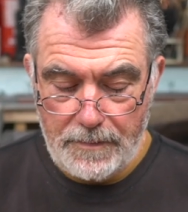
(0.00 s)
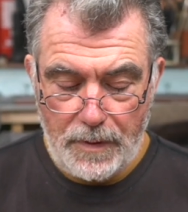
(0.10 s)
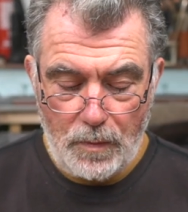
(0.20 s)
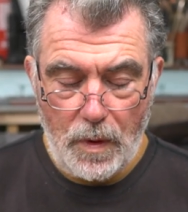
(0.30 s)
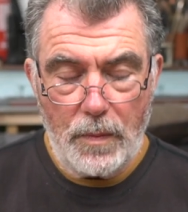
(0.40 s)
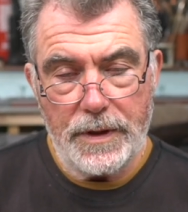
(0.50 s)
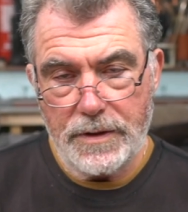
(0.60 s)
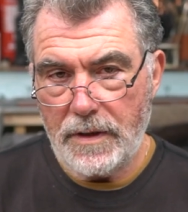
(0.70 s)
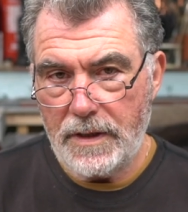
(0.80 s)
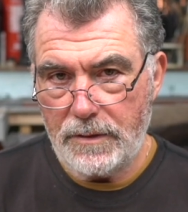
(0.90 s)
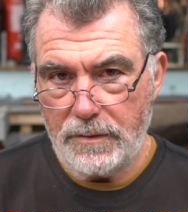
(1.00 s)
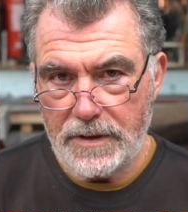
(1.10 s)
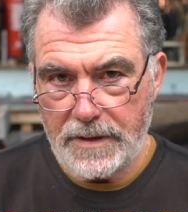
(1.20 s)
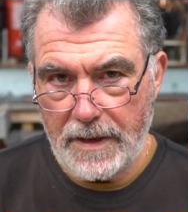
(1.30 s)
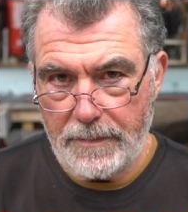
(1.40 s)
But what we're trying to
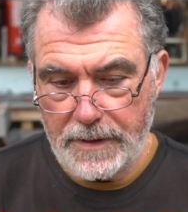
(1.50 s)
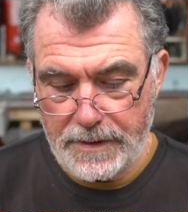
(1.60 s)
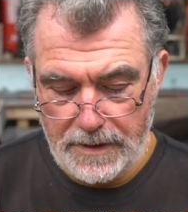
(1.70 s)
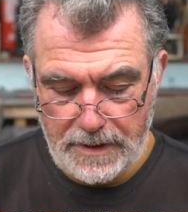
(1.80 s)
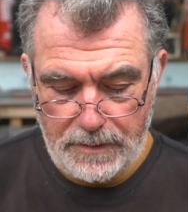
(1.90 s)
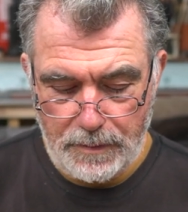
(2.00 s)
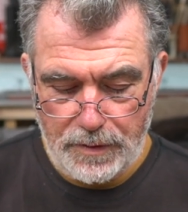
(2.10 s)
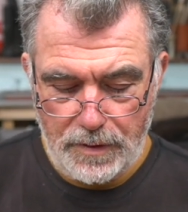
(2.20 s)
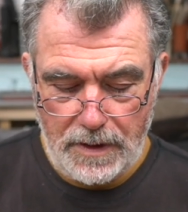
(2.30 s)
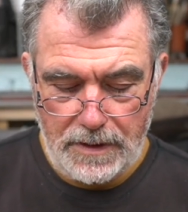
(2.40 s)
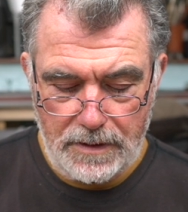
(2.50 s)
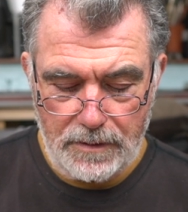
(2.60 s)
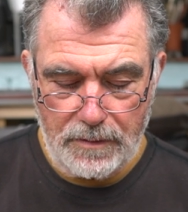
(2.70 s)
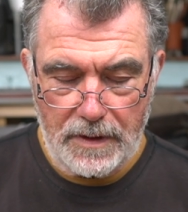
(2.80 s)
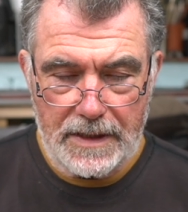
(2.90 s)
establish is we're trying
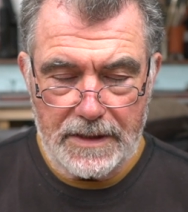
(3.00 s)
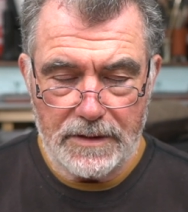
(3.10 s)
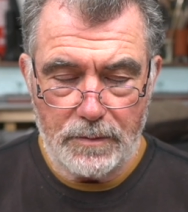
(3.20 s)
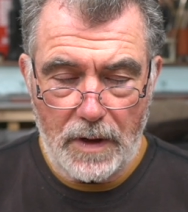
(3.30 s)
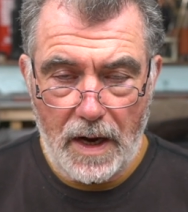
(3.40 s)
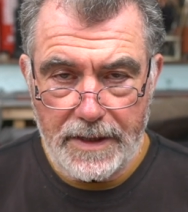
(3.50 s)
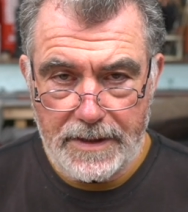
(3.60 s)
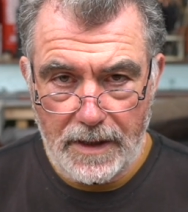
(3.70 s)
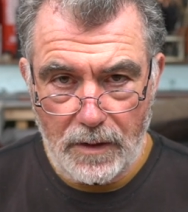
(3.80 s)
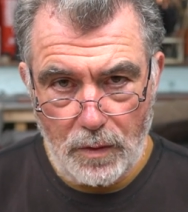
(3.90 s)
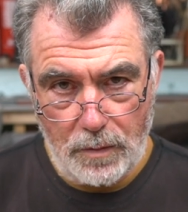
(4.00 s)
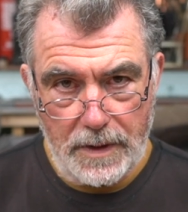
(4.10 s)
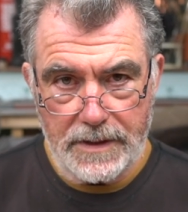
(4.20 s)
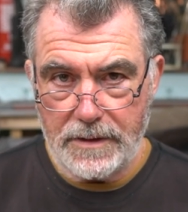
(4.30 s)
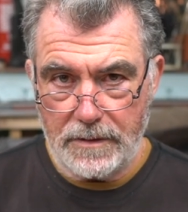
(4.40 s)
to, as I tell all
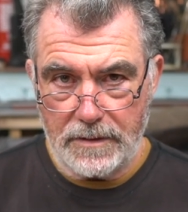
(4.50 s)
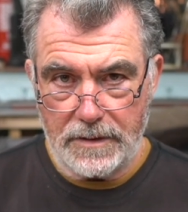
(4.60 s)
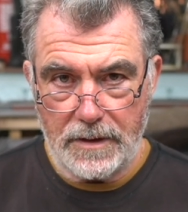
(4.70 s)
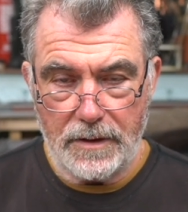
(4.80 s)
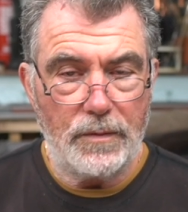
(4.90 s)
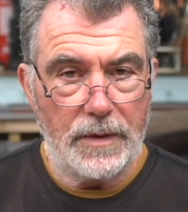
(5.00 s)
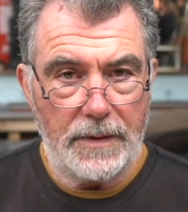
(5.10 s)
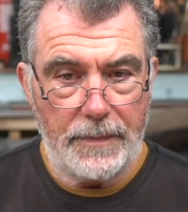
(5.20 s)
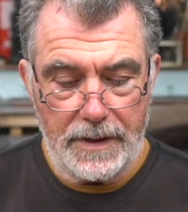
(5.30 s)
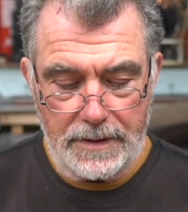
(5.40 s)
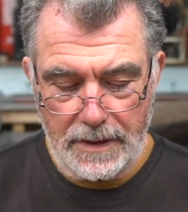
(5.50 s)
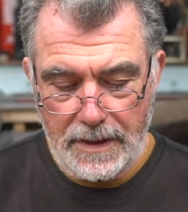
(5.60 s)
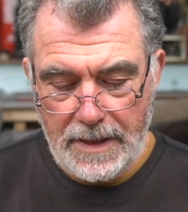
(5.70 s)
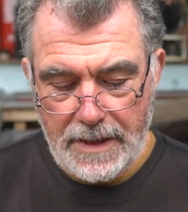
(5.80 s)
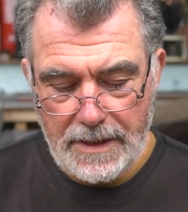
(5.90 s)
my students to do when they're painting,
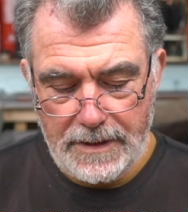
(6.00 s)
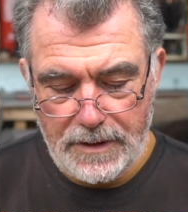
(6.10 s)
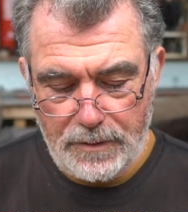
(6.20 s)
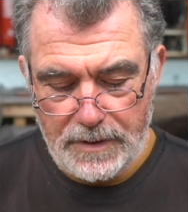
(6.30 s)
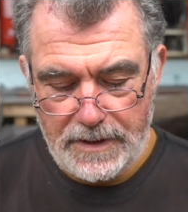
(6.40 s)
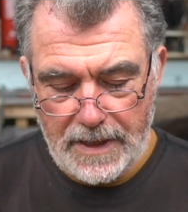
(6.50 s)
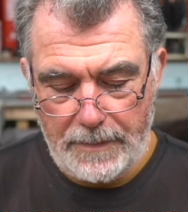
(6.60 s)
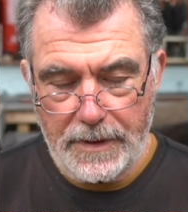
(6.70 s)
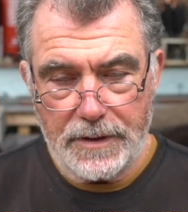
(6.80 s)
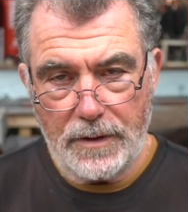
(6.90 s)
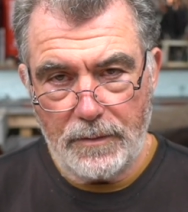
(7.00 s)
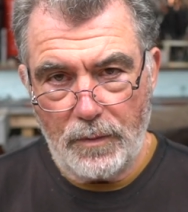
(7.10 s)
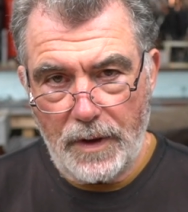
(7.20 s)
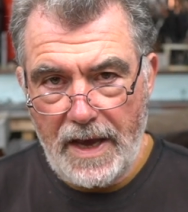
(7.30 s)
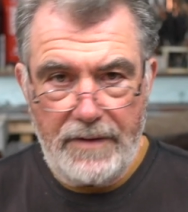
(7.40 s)
is to establish on
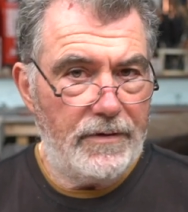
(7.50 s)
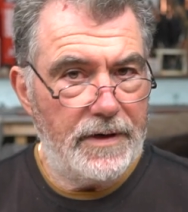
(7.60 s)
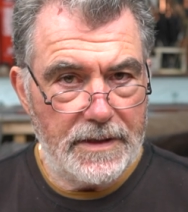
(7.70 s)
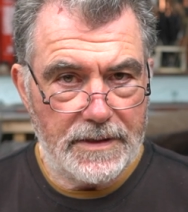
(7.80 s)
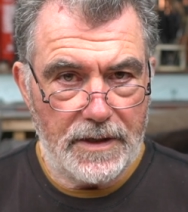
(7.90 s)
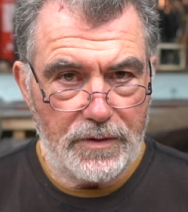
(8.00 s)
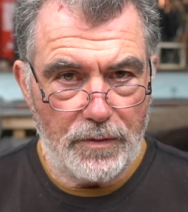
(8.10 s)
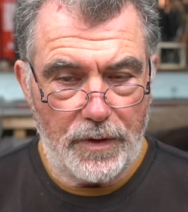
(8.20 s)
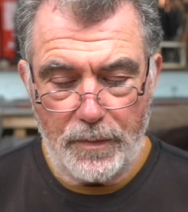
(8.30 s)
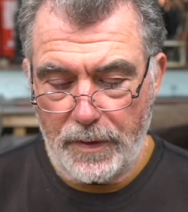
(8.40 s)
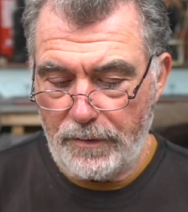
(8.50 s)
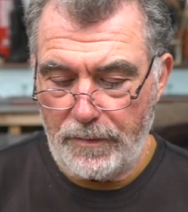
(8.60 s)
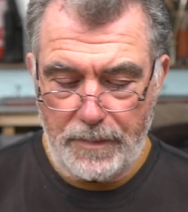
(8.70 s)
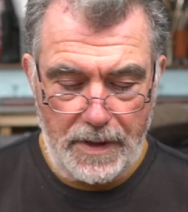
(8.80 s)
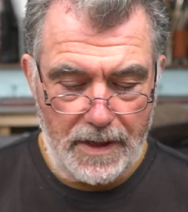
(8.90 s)
whatever it is they're drawing, whether
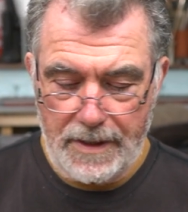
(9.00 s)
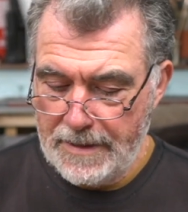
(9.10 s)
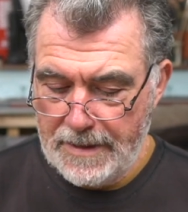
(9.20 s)
it be